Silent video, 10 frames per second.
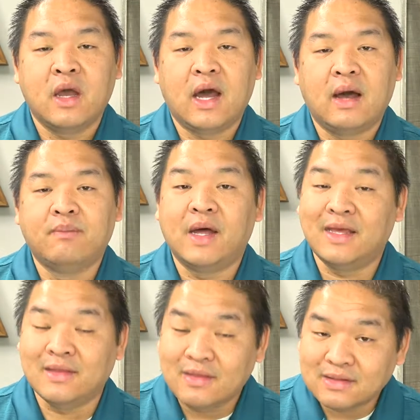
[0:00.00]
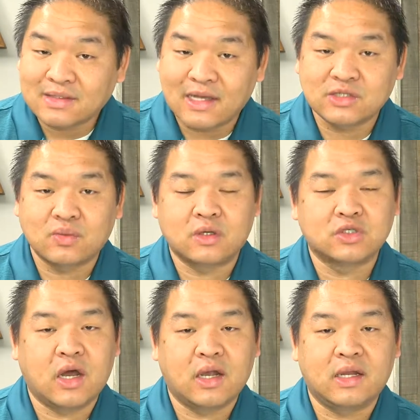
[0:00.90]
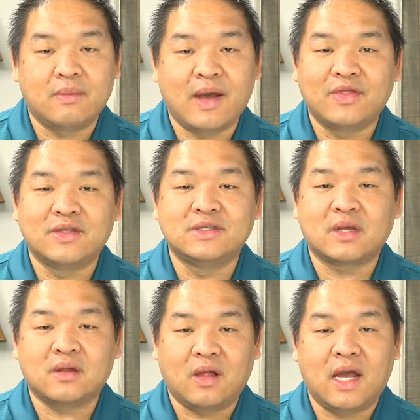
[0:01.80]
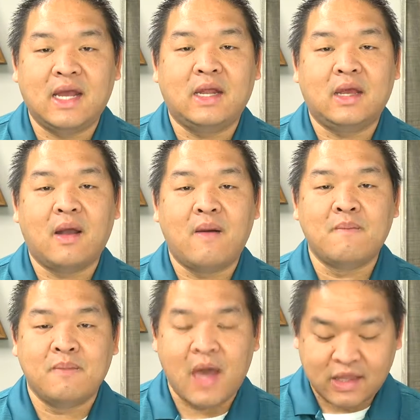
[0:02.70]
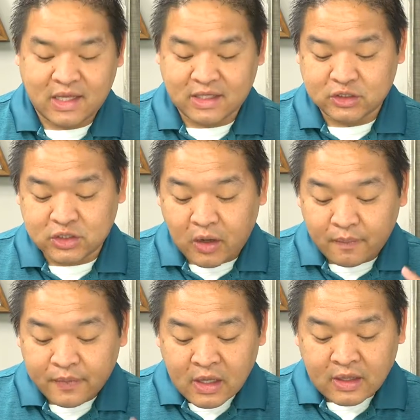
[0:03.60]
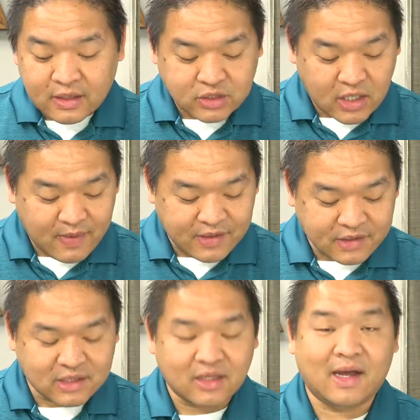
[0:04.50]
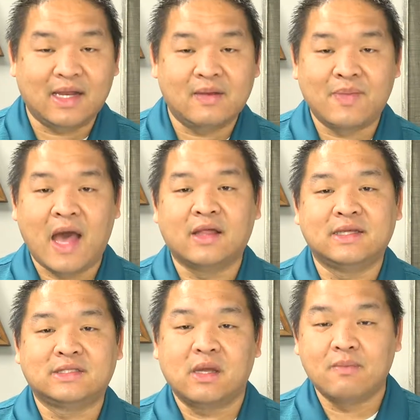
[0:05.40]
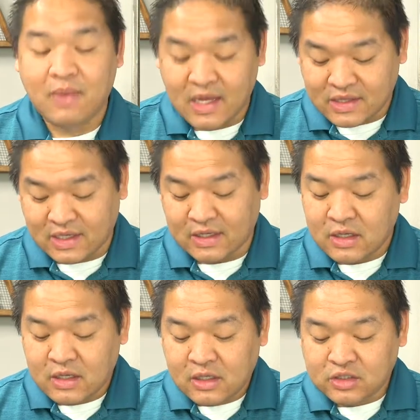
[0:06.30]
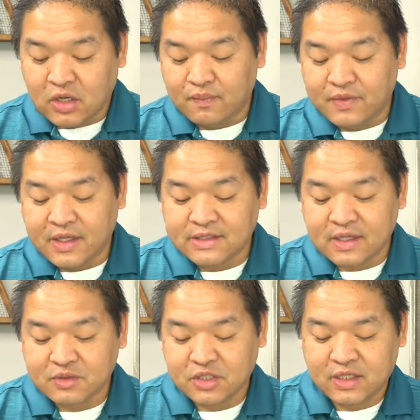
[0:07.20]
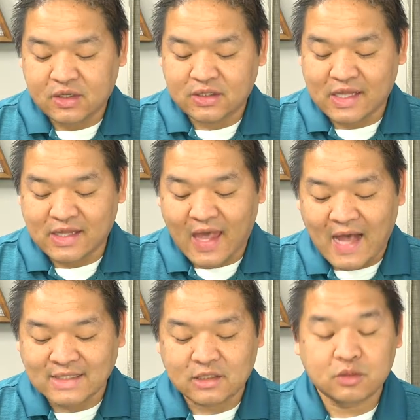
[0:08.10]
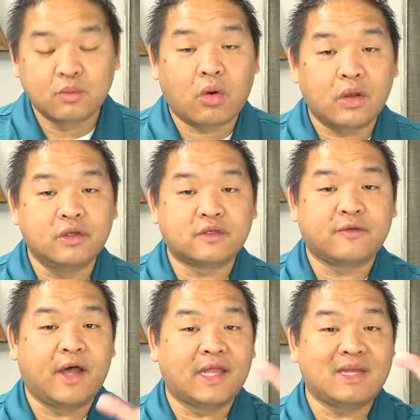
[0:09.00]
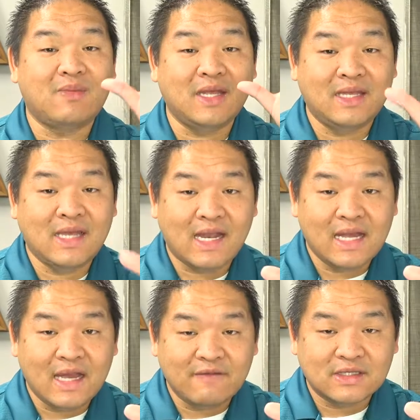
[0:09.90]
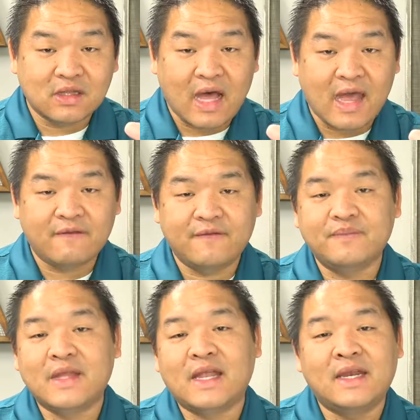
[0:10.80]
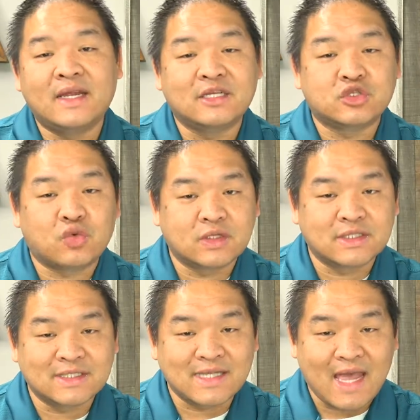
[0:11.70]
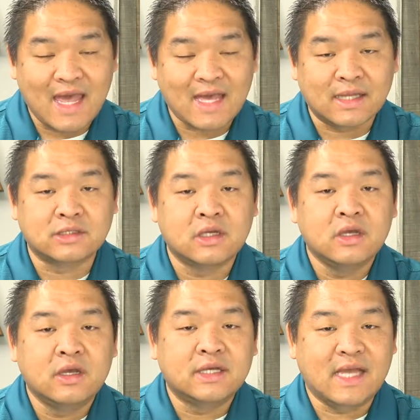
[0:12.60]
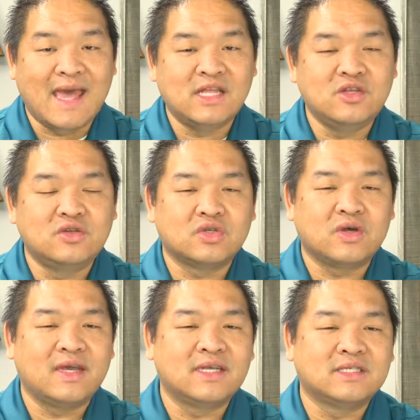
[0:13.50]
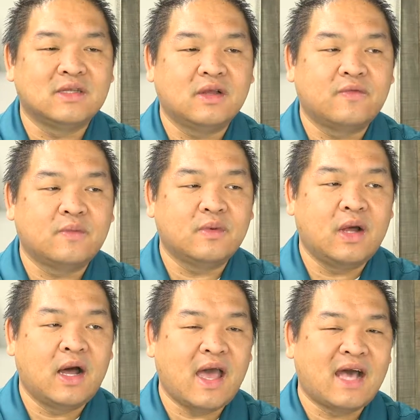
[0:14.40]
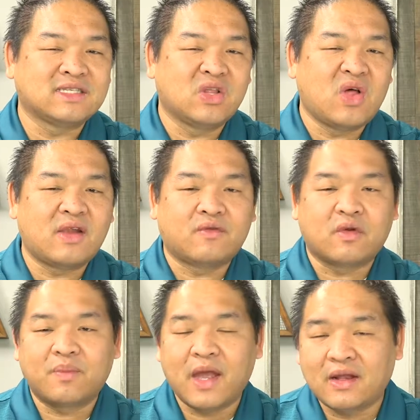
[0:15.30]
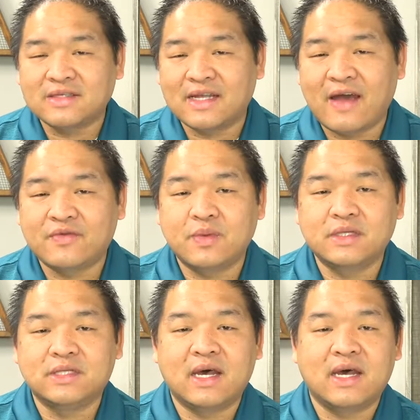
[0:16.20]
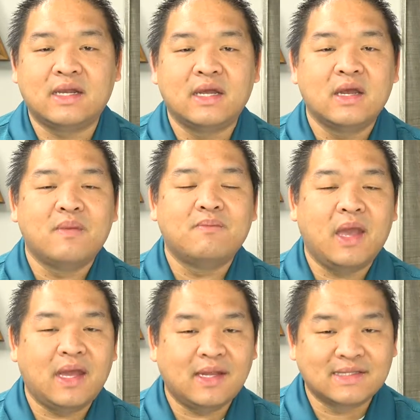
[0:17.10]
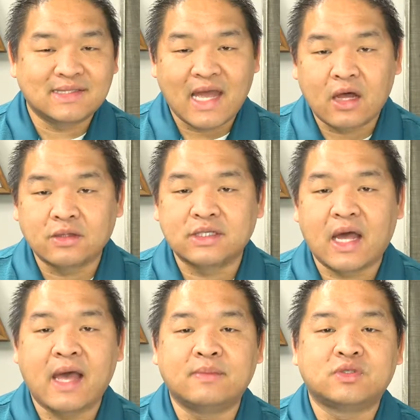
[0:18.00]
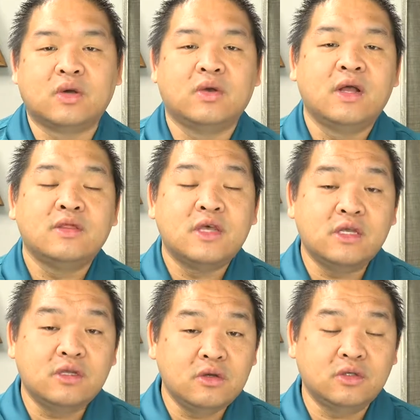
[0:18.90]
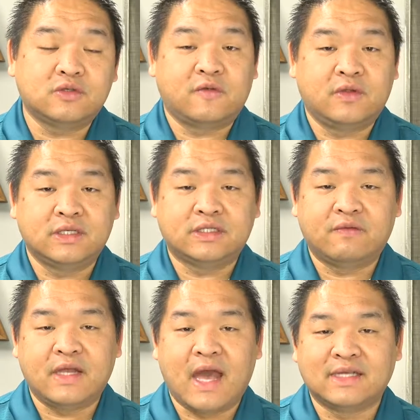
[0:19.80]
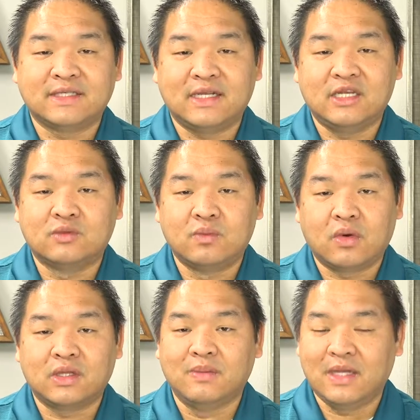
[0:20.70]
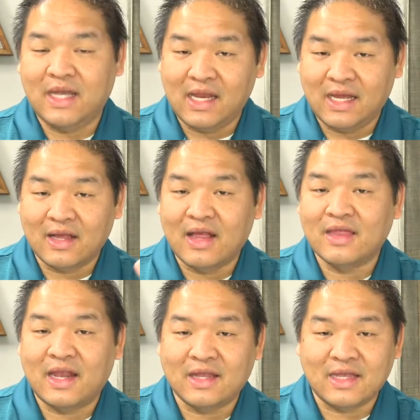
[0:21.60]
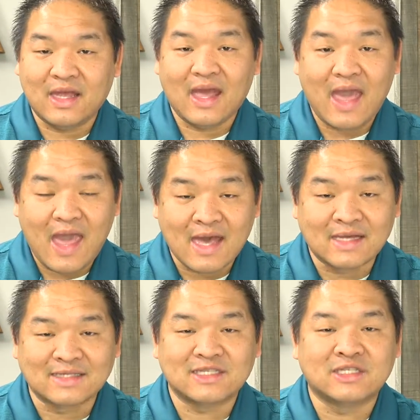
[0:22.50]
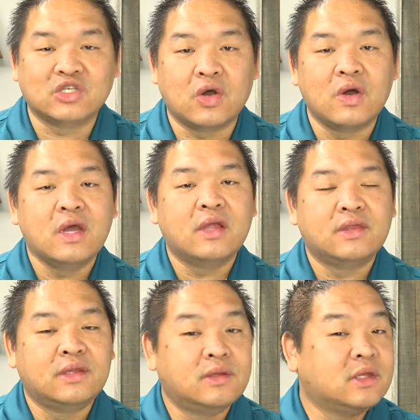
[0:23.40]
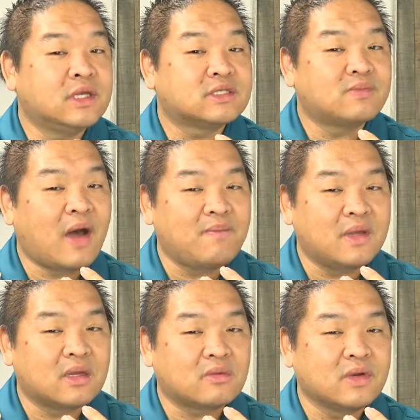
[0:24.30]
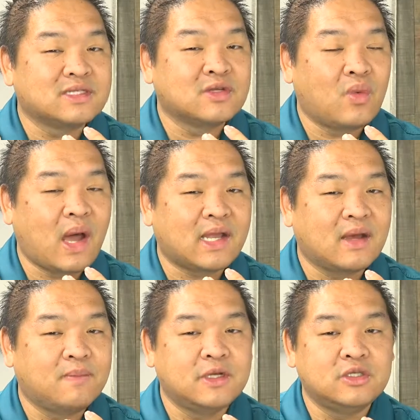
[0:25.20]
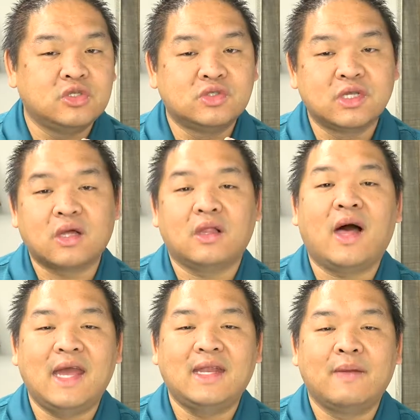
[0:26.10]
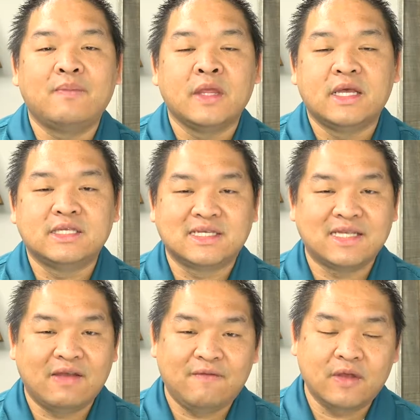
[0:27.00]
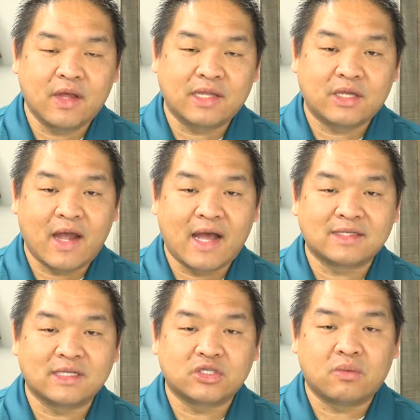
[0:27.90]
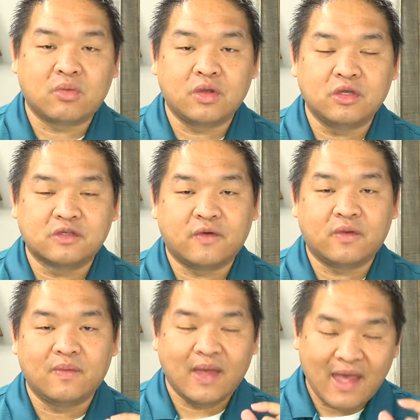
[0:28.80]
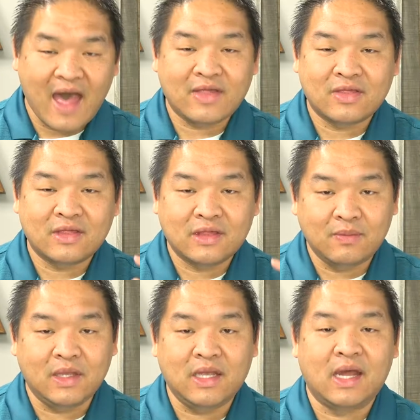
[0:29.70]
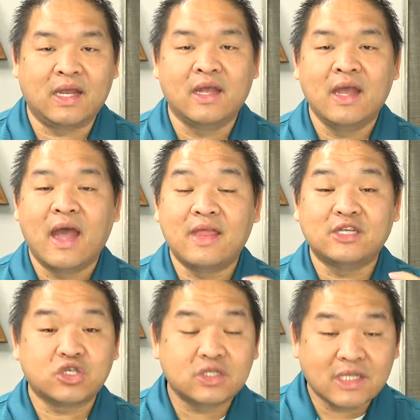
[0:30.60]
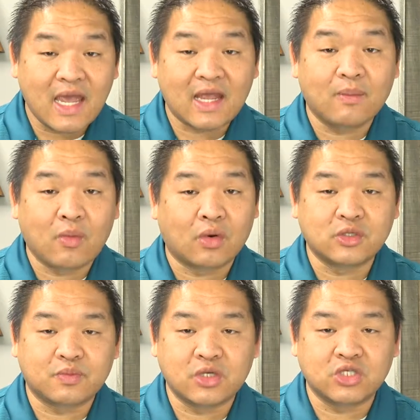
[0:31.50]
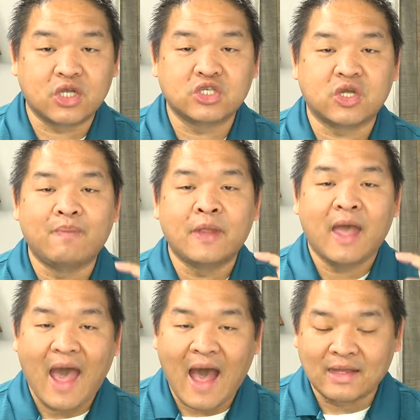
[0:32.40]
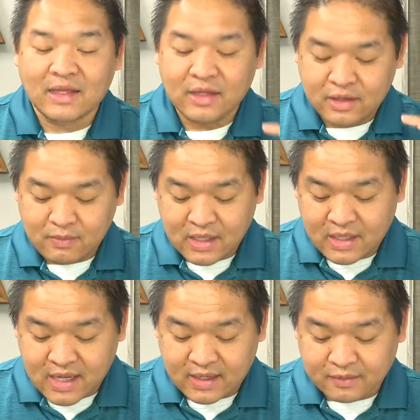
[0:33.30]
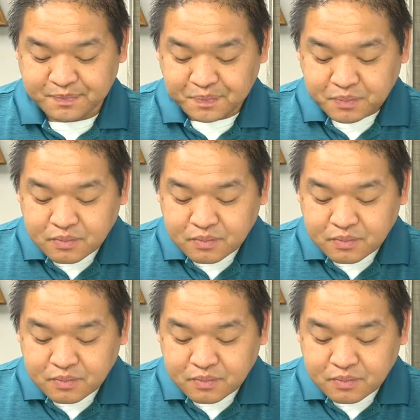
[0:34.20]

Um, but in this case, we're talking about the declining method. So let's talk about the declining balance response method. So the assumption here is that the asset is more useful at the beginning of its life than it is towards its end. Its end usually is a, uh, uh, has a lot of repairs that have to be done, maintenance downtime. So the usefulness of the asset is more at the beginning than at the end. And so this might be the reason why companies use declining is because they feel like their assets are more useful at the beginning and they should take more depreciation at the beginning.